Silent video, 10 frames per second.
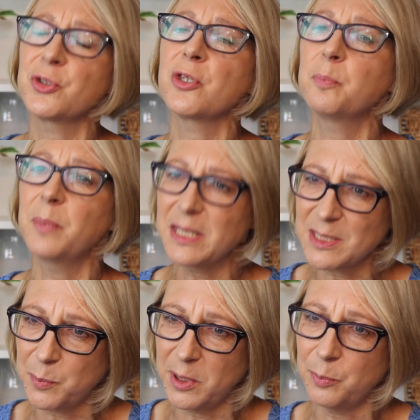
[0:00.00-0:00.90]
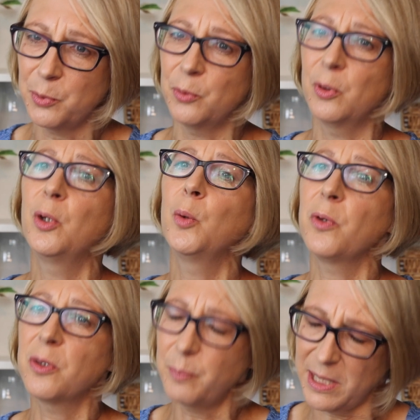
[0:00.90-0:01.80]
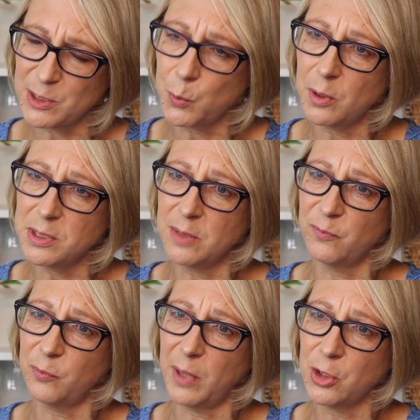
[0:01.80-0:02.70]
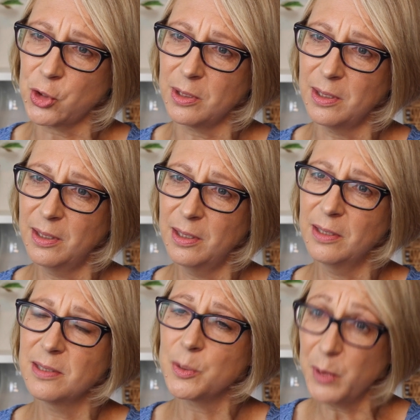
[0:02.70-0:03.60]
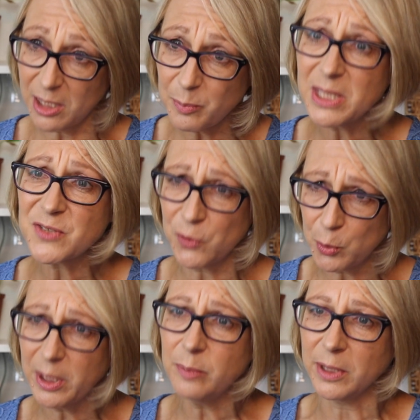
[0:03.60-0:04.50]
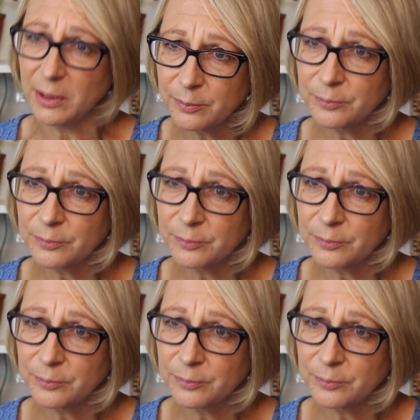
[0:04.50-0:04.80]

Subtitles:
to the best people with the best quality information so we get the best for your baby.